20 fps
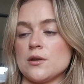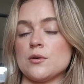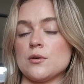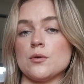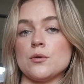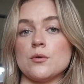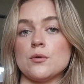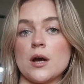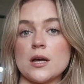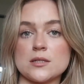
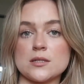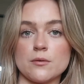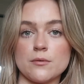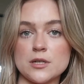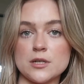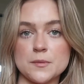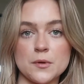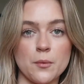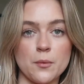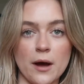who has
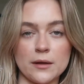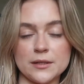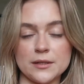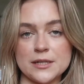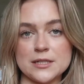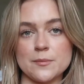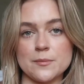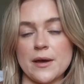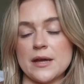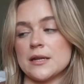always been wildly
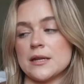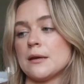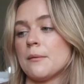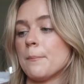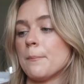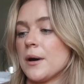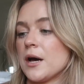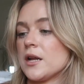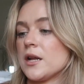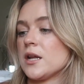
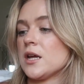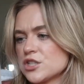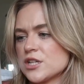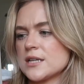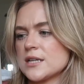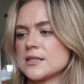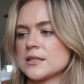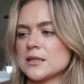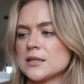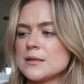independent, but she
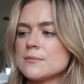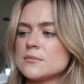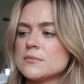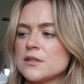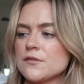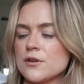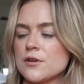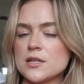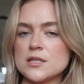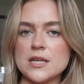has a limb
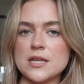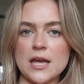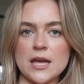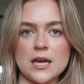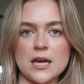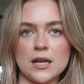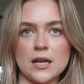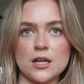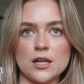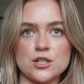difference,
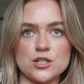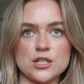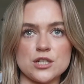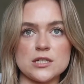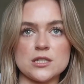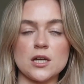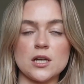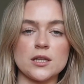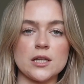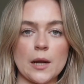and
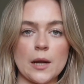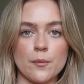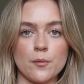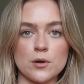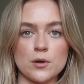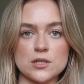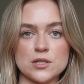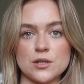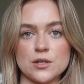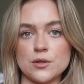she's not the type of
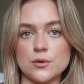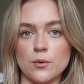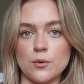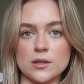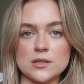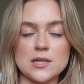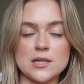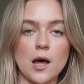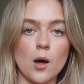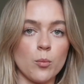person who
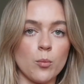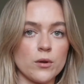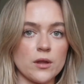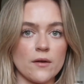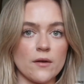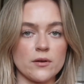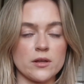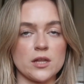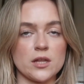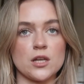wants help with
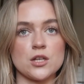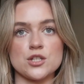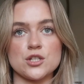everything.